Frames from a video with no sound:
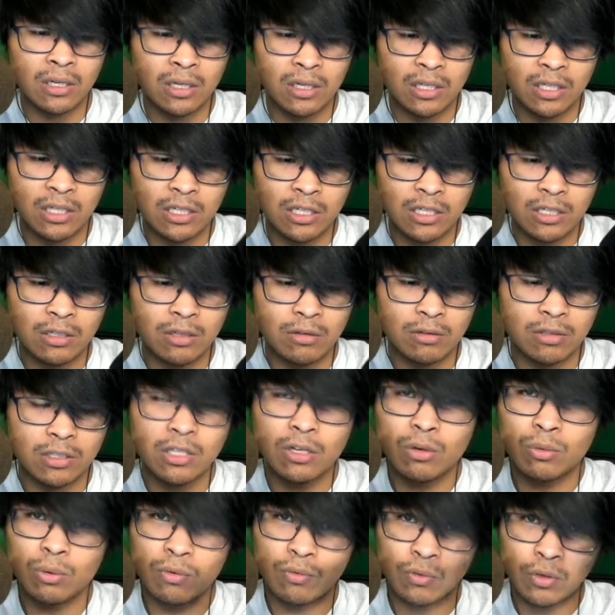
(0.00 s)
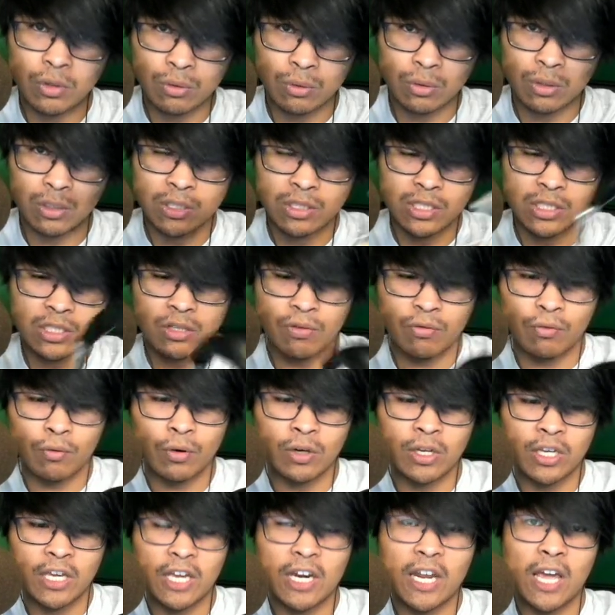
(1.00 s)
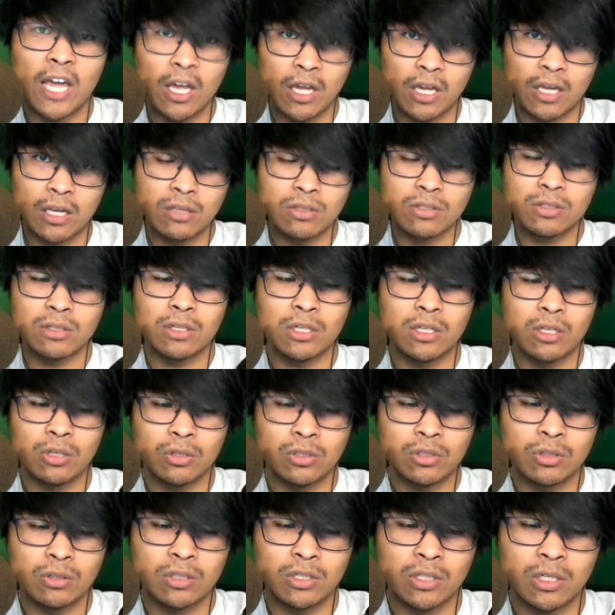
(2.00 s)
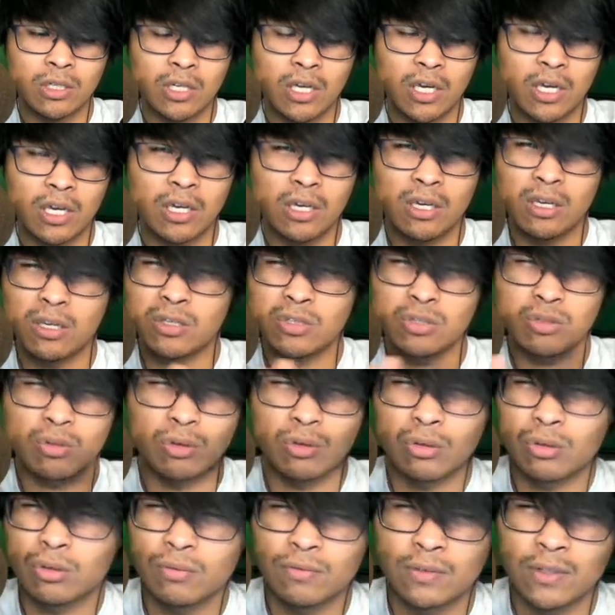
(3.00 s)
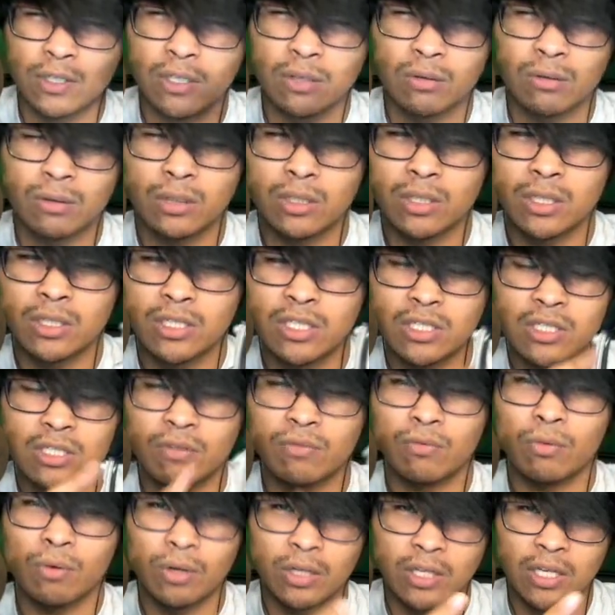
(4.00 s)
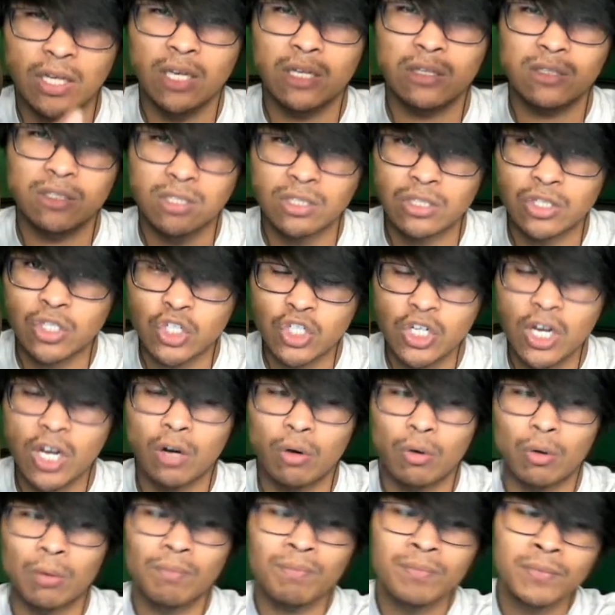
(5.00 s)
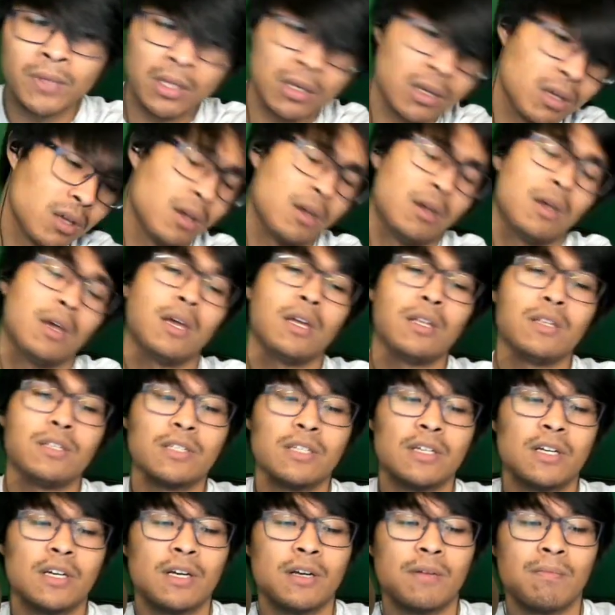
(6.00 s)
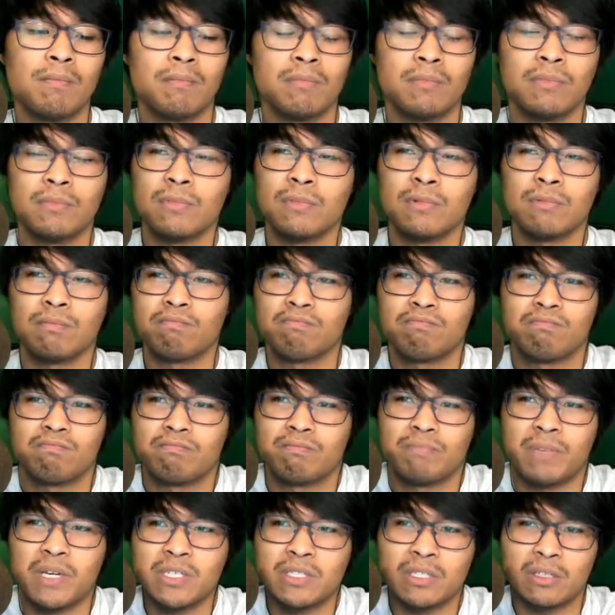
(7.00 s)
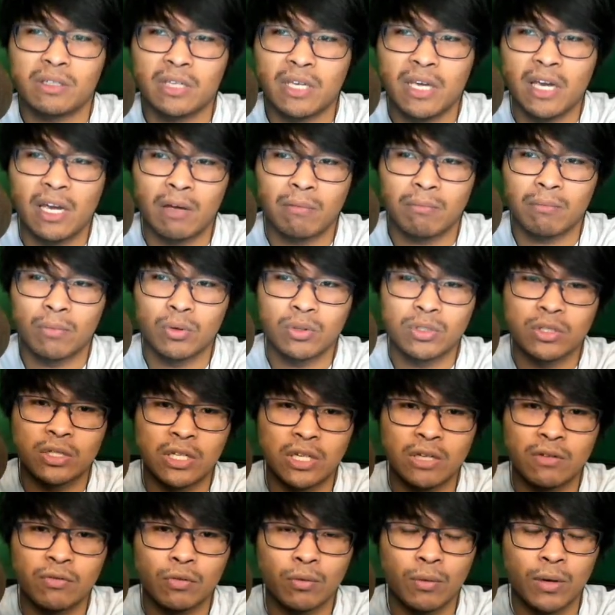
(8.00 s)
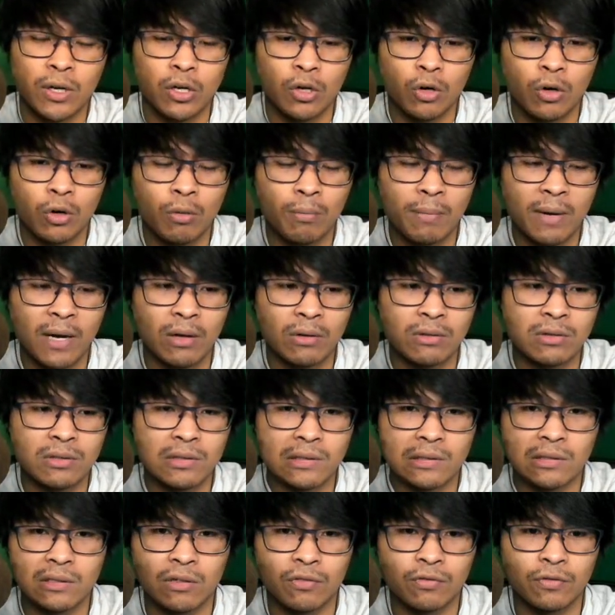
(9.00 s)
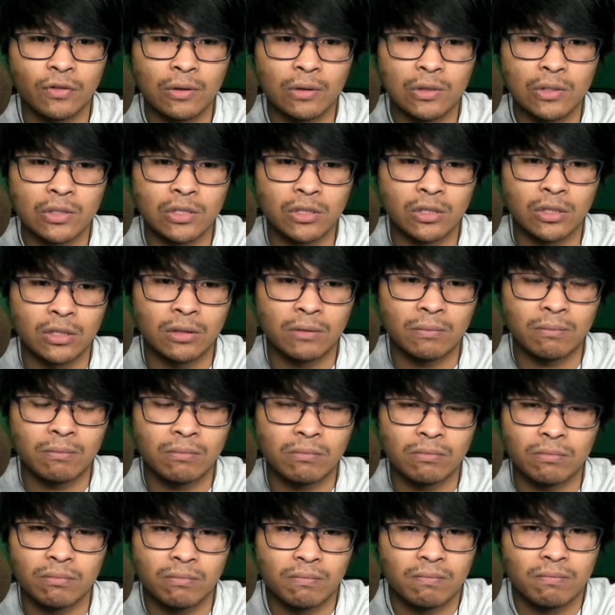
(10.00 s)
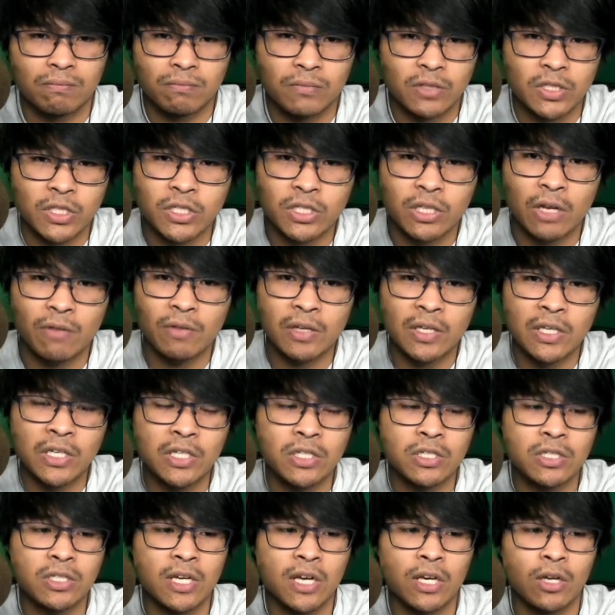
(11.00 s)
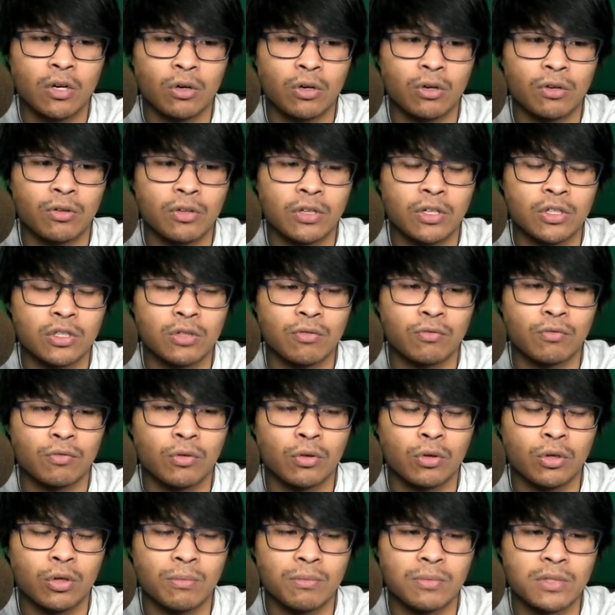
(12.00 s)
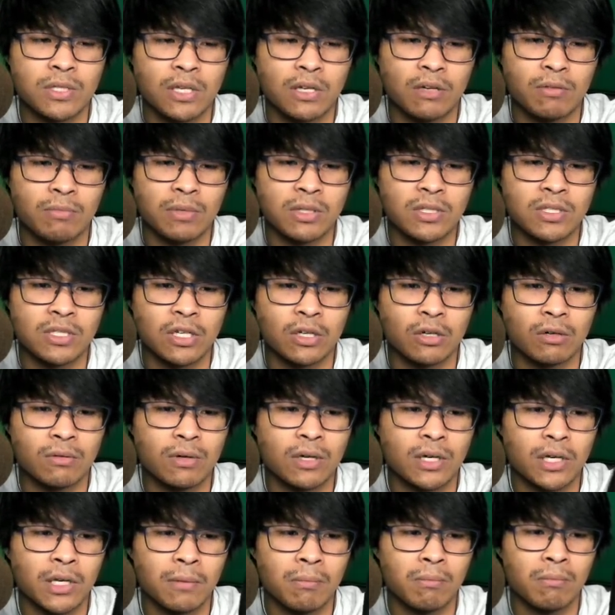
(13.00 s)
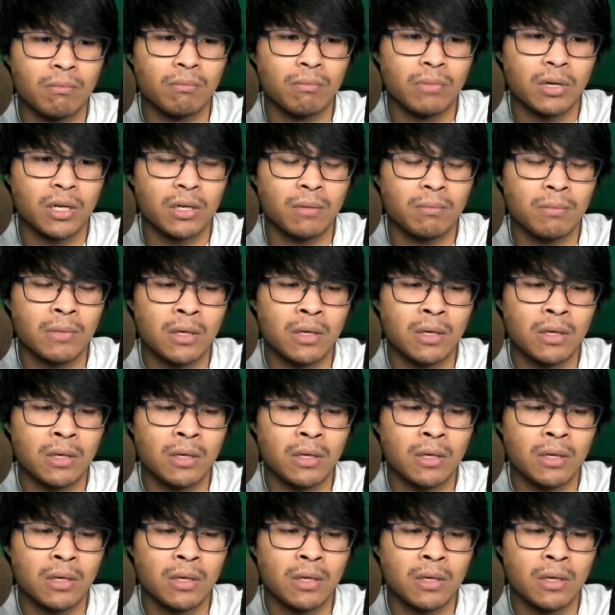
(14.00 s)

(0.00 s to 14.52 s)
he did a review on the DT48As, and he also did a historical video on the DT48s in general. And basically, yeah, most of the info I know about the phones are just stuff that he said or things on forums that have been said already. But